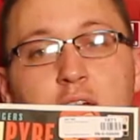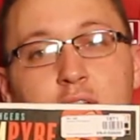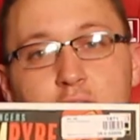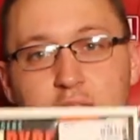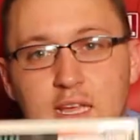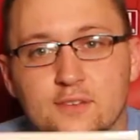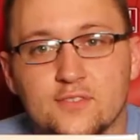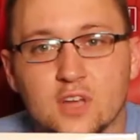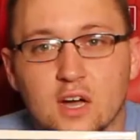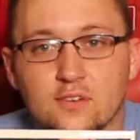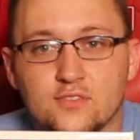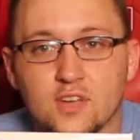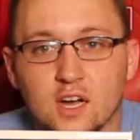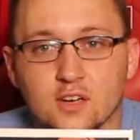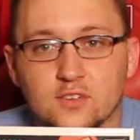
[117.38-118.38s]
they left
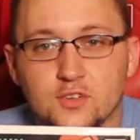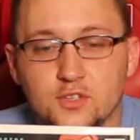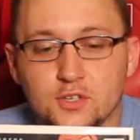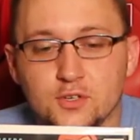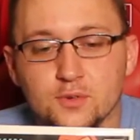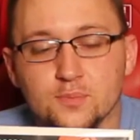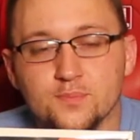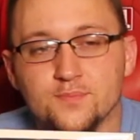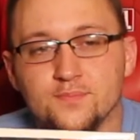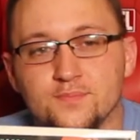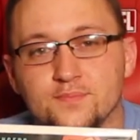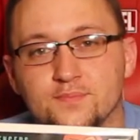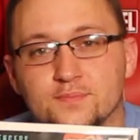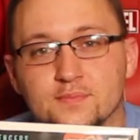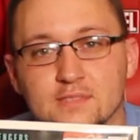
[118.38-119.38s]
off Doctor Doom,
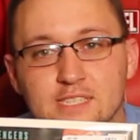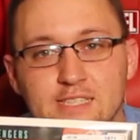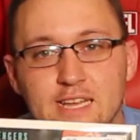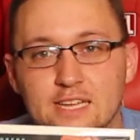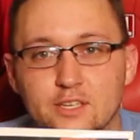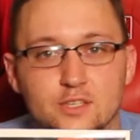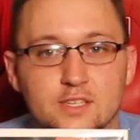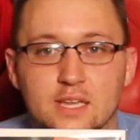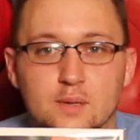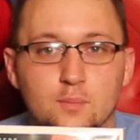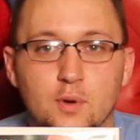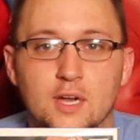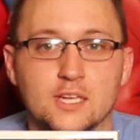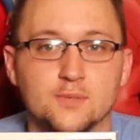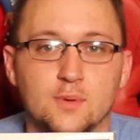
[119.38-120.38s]
and that just like
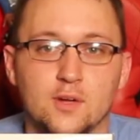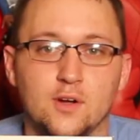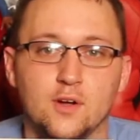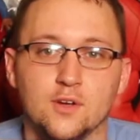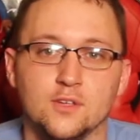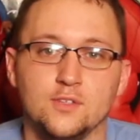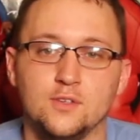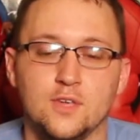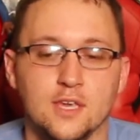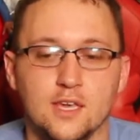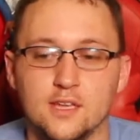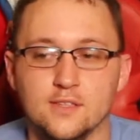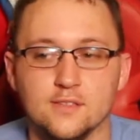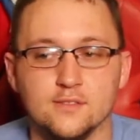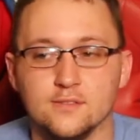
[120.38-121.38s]
breaks my heart. You
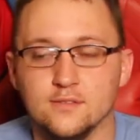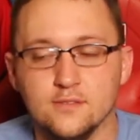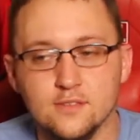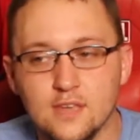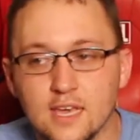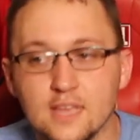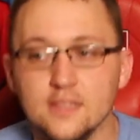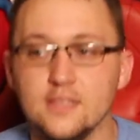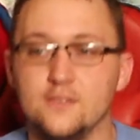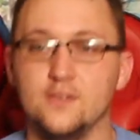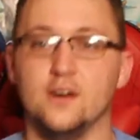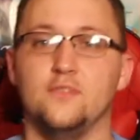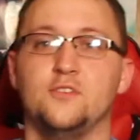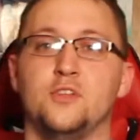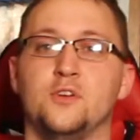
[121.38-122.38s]
can't leave
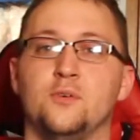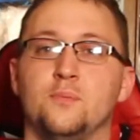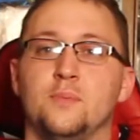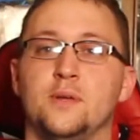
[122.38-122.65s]
off Doom,